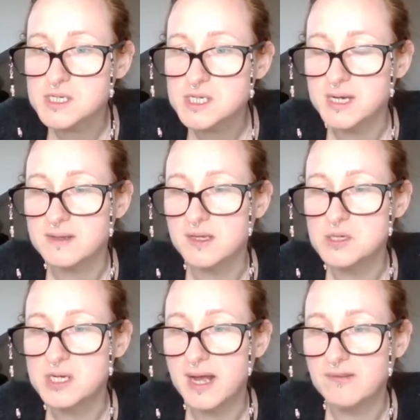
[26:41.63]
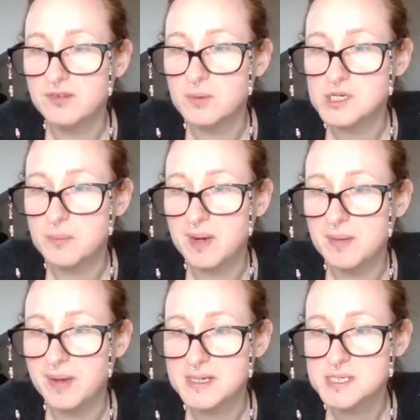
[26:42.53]
Jess, I usually have to watch her
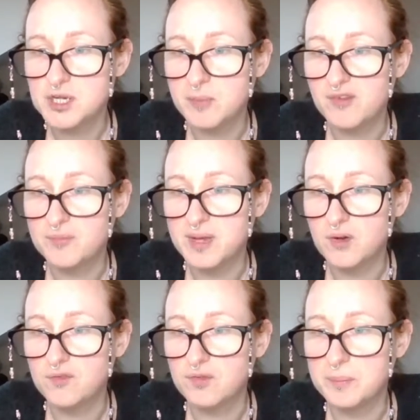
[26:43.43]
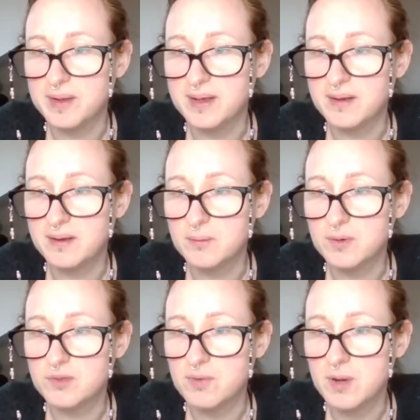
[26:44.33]
playbacks too, but I've been off for a bit
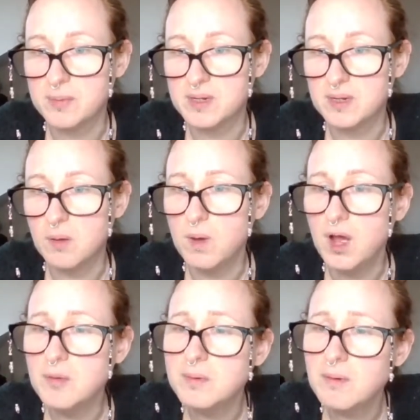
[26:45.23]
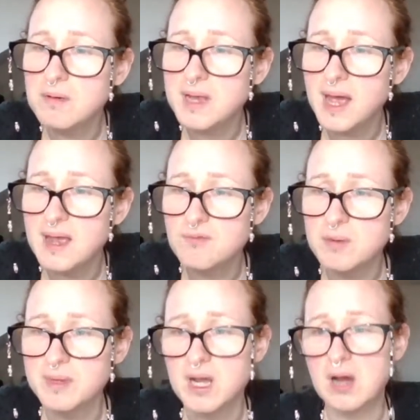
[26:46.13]
with rib and I hope you're okay.
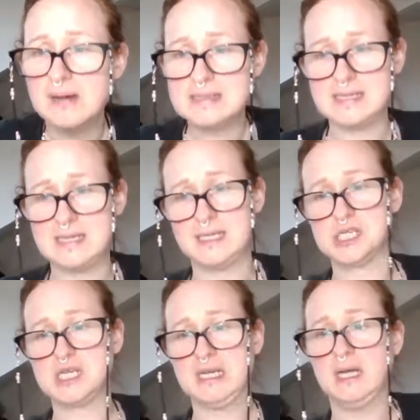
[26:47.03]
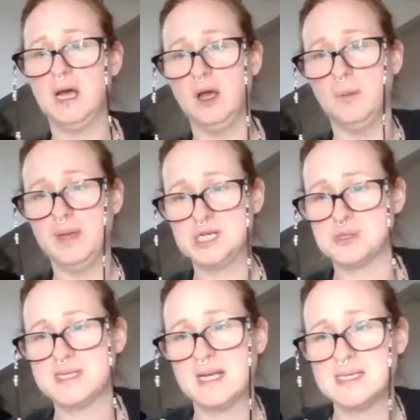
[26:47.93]
Rib and cartilage
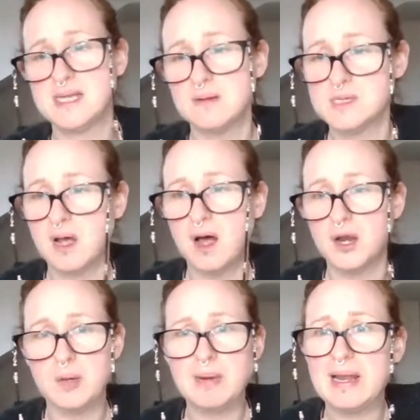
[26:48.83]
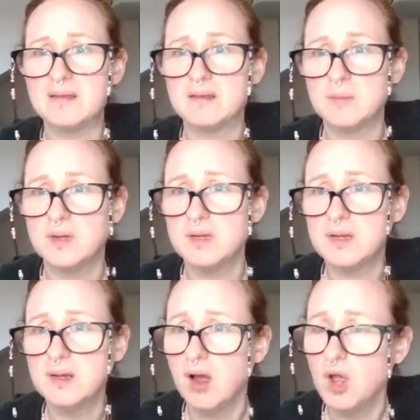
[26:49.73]
injuries. That sounds unpleasant, my dear.
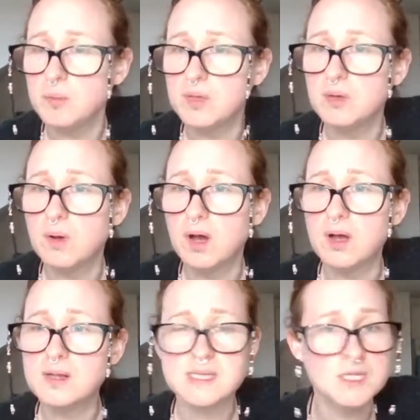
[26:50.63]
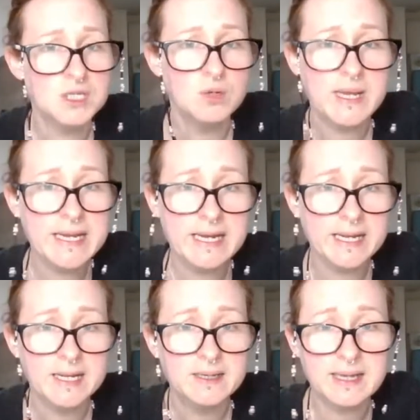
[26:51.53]
And I hope you are sending you
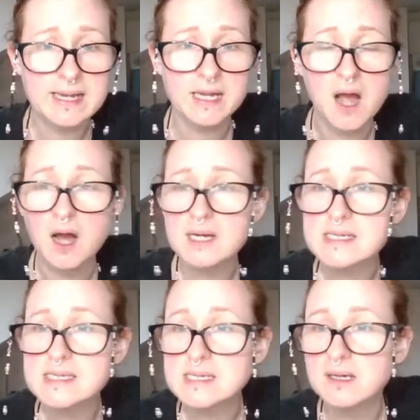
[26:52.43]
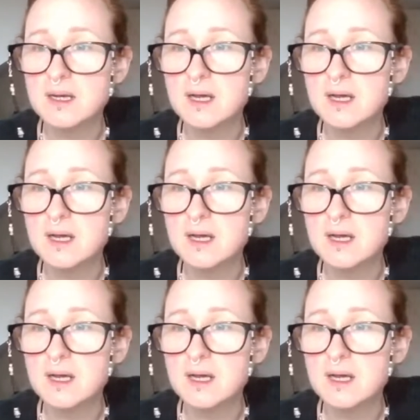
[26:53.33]
healing hugs,